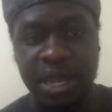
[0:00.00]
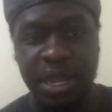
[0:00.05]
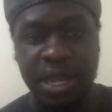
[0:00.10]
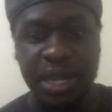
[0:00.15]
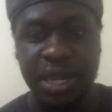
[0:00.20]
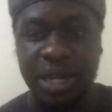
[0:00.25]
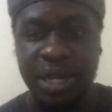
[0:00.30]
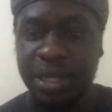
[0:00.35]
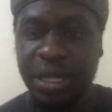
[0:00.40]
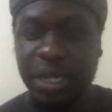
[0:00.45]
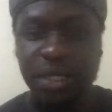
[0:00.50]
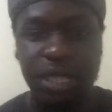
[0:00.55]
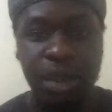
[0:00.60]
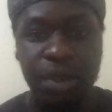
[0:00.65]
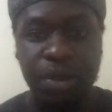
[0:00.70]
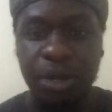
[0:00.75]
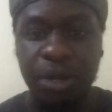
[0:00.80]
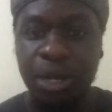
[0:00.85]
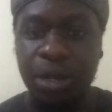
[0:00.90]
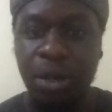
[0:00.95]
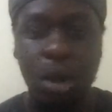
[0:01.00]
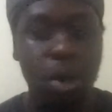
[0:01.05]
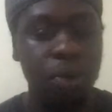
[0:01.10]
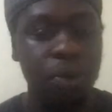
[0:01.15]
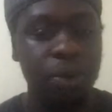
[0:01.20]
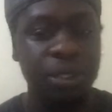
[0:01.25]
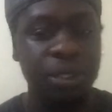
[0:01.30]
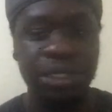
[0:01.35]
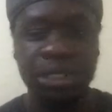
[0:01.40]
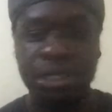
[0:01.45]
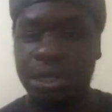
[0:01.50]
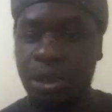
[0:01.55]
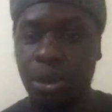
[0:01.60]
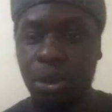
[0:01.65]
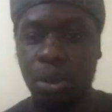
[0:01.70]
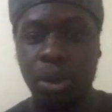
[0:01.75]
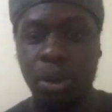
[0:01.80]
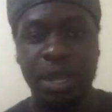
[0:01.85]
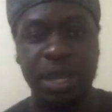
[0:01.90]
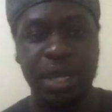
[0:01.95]
And that's how you can always
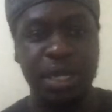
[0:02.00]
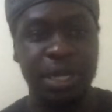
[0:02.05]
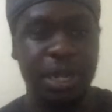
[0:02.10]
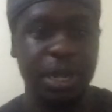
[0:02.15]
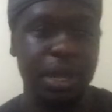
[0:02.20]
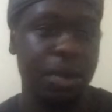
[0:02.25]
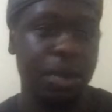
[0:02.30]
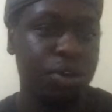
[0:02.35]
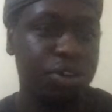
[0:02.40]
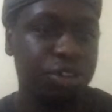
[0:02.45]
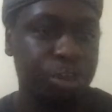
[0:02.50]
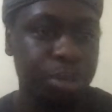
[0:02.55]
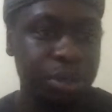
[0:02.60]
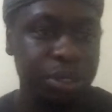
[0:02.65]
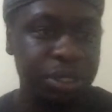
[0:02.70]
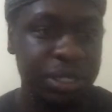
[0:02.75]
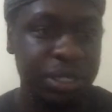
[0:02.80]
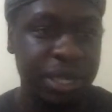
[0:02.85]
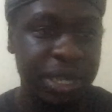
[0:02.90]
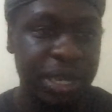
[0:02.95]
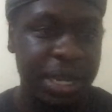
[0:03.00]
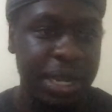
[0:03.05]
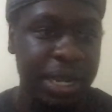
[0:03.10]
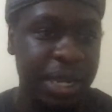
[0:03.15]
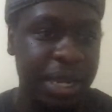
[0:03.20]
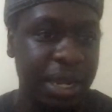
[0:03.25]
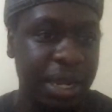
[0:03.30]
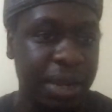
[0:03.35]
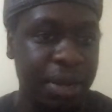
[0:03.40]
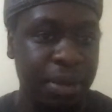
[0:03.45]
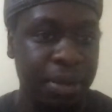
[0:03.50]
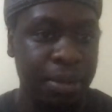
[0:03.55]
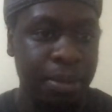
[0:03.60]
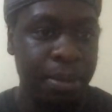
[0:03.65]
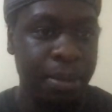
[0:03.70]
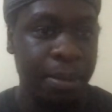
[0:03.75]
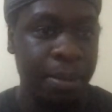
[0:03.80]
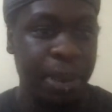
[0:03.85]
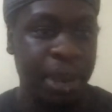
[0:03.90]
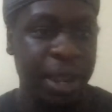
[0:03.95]
go and contribute
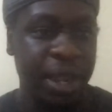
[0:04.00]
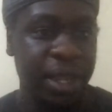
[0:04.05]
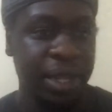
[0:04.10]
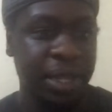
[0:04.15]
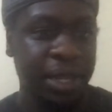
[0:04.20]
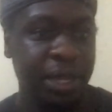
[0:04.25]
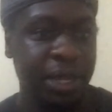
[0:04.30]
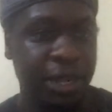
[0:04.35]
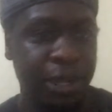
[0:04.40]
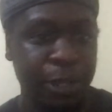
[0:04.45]
by